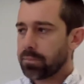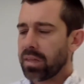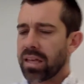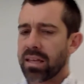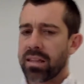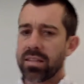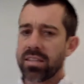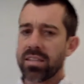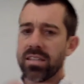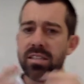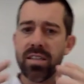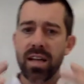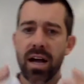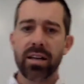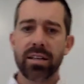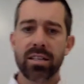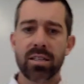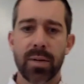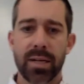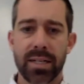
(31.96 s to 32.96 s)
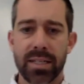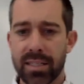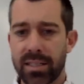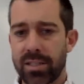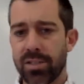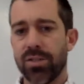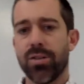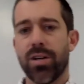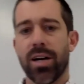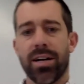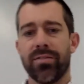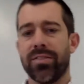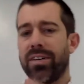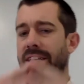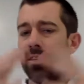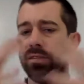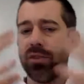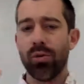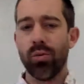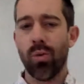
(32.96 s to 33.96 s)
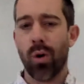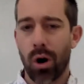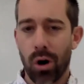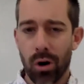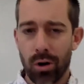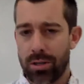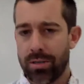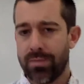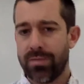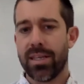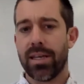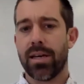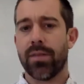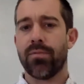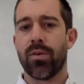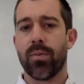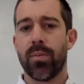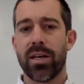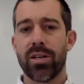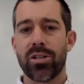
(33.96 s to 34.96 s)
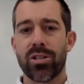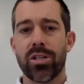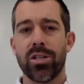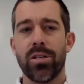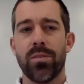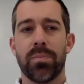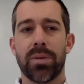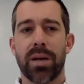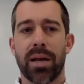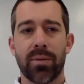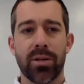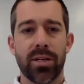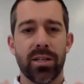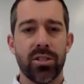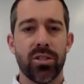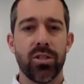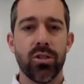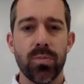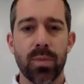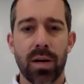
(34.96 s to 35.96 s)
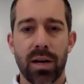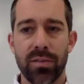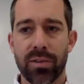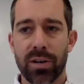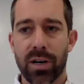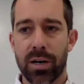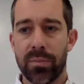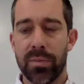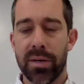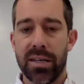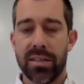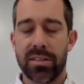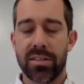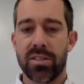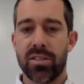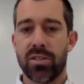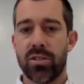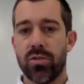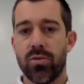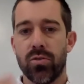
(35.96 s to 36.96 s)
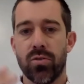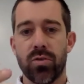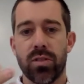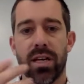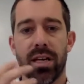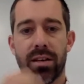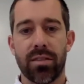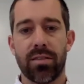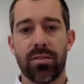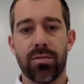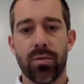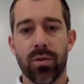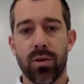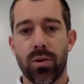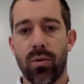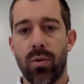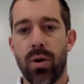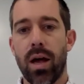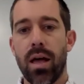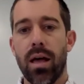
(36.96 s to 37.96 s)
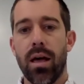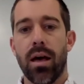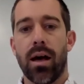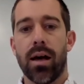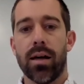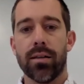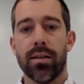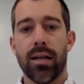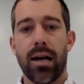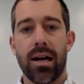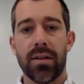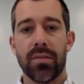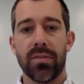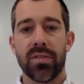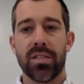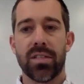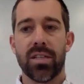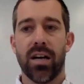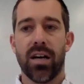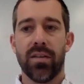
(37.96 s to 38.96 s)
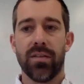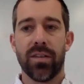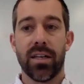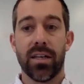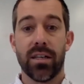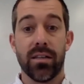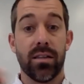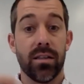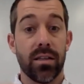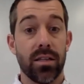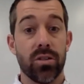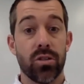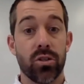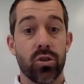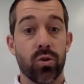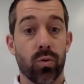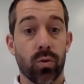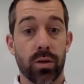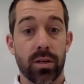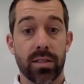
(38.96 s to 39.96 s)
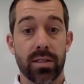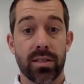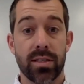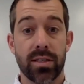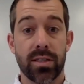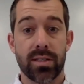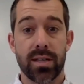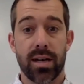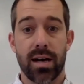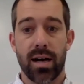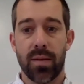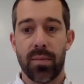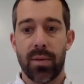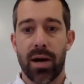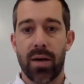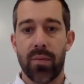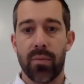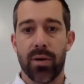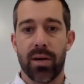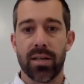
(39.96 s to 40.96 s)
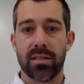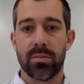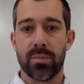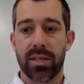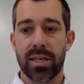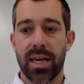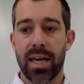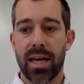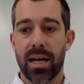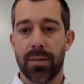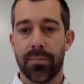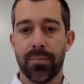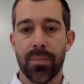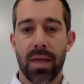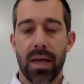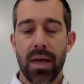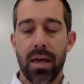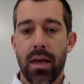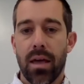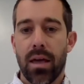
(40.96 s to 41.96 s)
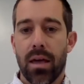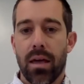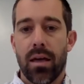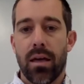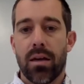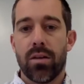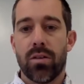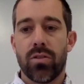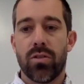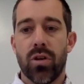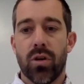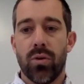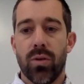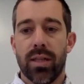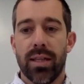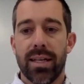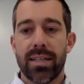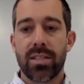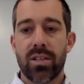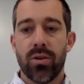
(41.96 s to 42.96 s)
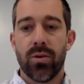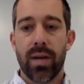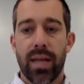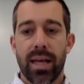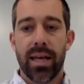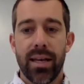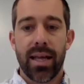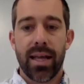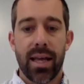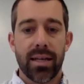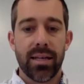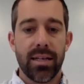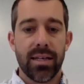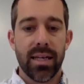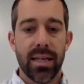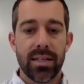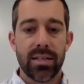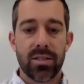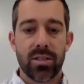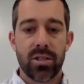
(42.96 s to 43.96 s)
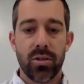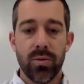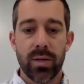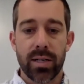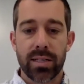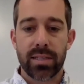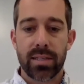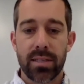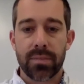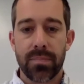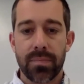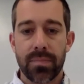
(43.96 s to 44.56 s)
This is not expected to kind of give you all of the information, but I'm going to do my very best to get through a lot of stuff in the shortest time I possibly can. So let's go ahead and get to it.